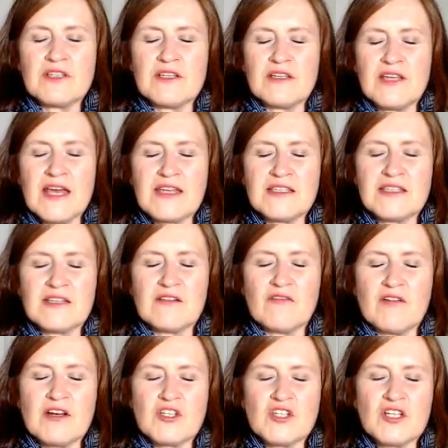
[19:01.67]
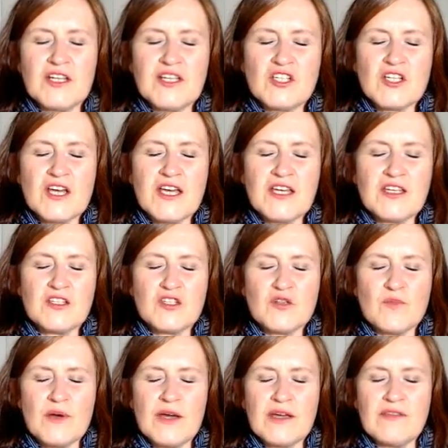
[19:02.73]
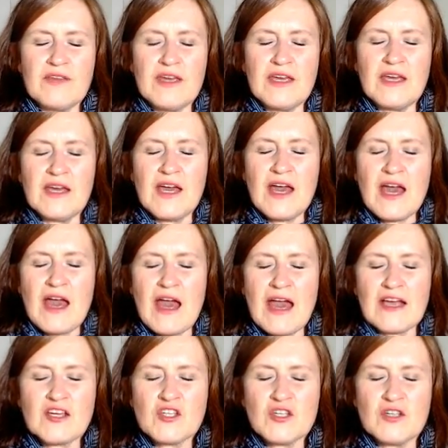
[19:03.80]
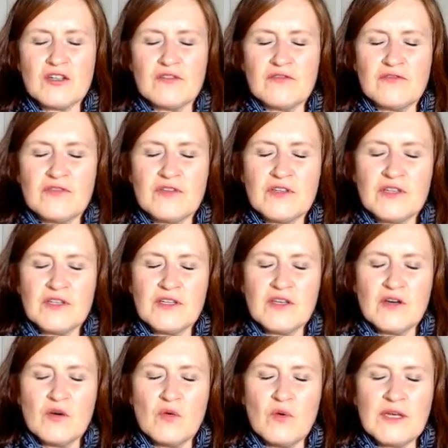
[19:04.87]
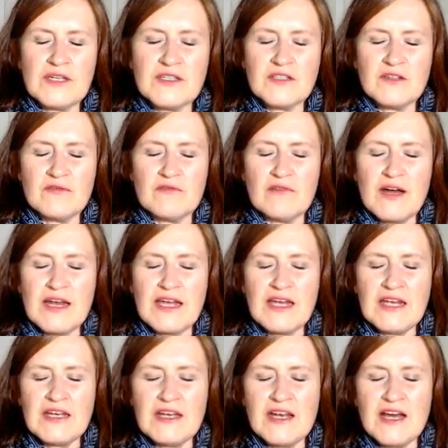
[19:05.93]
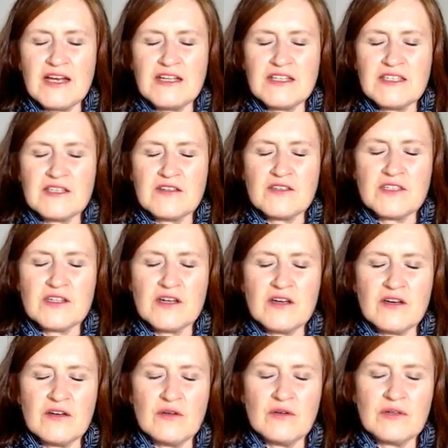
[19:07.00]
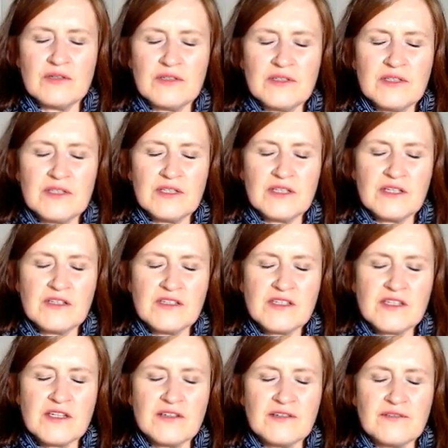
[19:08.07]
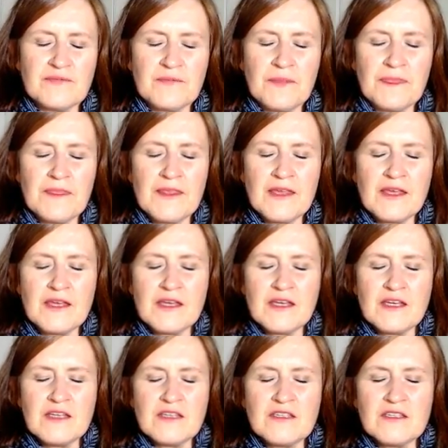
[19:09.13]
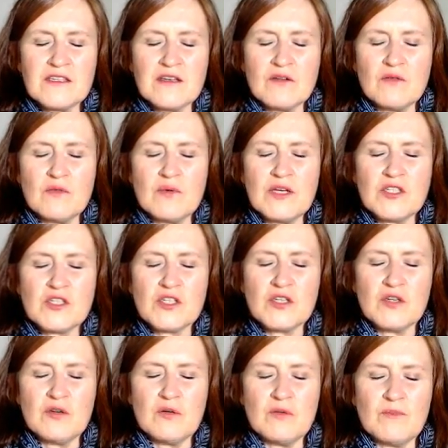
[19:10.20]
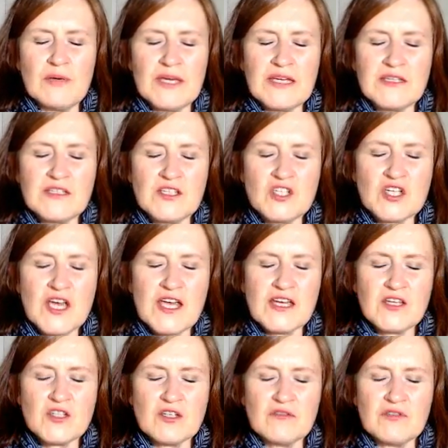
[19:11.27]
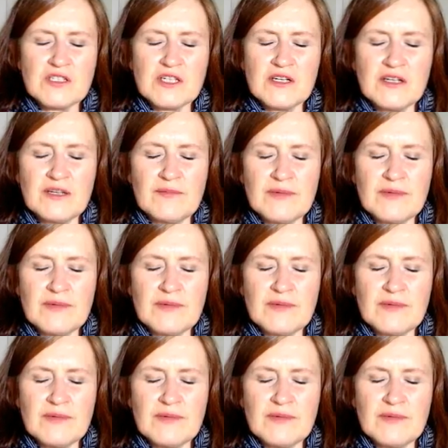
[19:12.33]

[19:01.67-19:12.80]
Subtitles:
gets gradually changed by the action of wind and rain and ice and snow and sun, so we too begin to change over time.